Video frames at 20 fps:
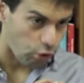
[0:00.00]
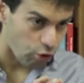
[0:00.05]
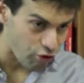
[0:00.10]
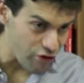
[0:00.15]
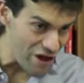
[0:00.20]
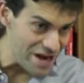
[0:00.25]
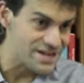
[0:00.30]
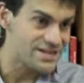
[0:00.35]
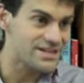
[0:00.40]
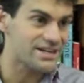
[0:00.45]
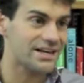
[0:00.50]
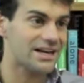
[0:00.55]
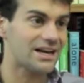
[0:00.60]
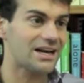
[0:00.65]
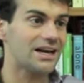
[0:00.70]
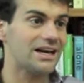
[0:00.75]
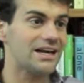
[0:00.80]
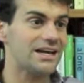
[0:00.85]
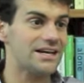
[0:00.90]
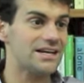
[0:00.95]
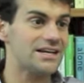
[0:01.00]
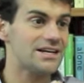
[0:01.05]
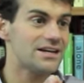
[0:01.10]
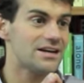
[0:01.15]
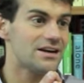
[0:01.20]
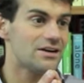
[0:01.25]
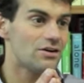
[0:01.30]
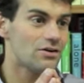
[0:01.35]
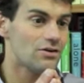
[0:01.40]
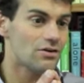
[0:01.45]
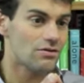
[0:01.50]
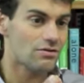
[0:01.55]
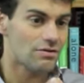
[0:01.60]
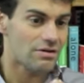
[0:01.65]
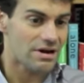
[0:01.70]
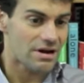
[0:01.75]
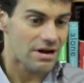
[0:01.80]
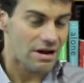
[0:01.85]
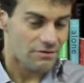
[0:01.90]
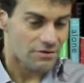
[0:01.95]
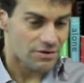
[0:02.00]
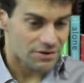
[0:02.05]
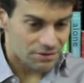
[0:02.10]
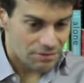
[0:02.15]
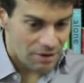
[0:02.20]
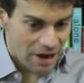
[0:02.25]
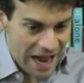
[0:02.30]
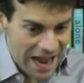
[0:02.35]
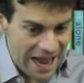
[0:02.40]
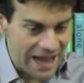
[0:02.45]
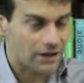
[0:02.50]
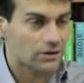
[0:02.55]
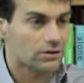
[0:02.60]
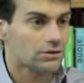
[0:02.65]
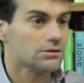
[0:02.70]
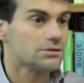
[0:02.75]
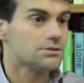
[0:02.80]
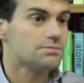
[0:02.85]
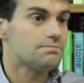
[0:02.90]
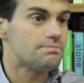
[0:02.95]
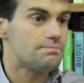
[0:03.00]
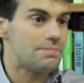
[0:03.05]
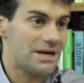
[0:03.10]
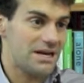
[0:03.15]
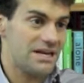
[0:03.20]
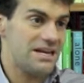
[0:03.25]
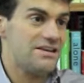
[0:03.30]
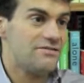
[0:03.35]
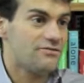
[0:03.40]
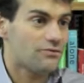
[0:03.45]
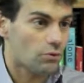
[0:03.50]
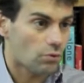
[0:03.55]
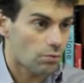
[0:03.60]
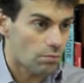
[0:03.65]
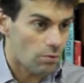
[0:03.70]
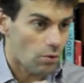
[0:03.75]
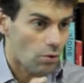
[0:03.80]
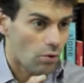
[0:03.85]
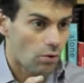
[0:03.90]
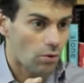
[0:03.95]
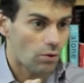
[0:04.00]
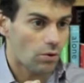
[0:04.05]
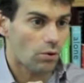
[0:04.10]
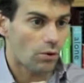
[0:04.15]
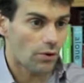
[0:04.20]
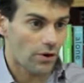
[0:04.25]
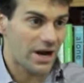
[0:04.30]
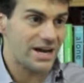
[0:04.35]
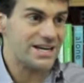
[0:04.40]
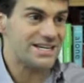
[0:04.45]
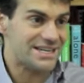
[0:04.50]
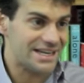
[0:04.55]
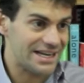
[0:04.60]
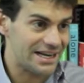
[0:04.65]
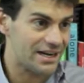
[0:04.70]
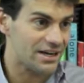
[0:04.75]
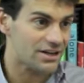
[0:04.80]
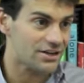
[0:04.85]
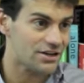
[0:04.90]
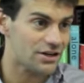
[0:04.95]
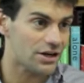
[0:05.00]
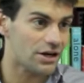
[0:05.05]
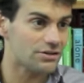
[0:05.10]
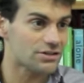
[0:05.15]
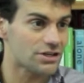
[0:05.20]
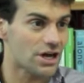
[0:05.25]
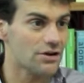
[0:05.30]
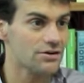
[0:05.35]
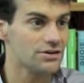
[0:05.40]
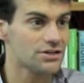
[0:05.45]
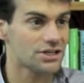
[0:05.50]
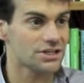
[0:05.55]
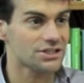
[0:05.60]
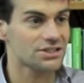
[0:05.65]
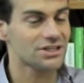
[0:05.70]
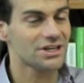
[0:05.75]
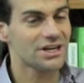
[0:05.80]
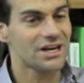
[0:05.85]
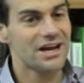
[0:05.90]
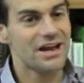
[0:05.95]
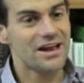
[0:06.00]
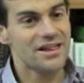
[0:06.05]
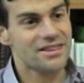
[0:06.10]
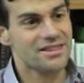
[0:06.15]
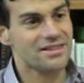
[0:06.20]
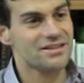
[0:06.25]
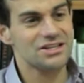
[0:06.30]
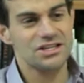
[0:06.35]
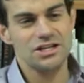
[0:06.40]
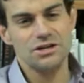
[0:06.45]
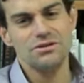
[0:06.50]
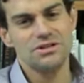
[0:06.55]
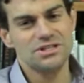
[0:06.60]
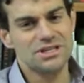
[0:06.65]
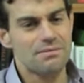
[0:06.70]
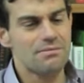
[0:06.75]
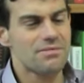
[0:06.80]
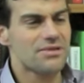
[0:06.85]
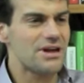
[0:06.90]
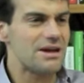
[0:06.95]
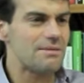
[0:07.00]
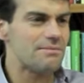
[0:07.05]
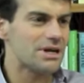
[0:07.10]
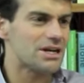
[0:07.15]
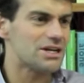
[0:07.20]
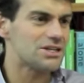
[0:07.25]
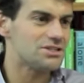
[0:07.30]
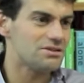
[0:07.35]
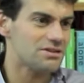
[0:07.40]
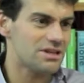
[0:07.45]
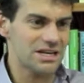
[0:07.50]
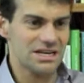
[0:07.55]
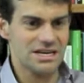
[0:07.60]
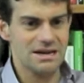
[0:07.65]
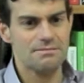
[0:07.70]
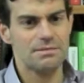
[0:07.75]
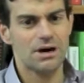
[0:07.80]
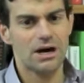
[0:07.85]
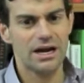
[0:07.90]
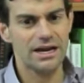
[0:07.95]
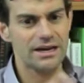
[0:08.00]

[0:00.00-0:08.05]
authentically held belief or idea. Don't just do something because you think